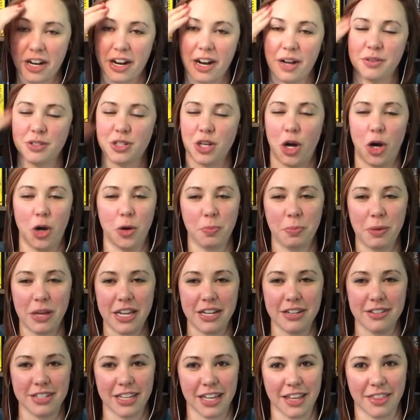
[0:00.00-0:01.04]
I was hoping
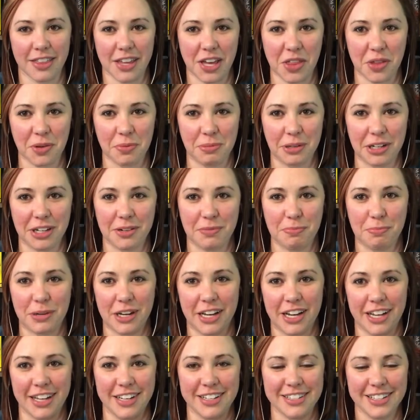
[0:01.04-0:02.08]
to get the other book,
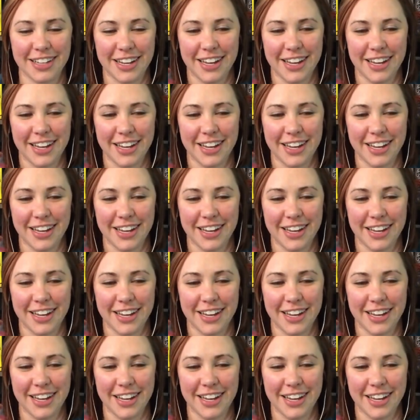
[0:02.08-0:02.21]
but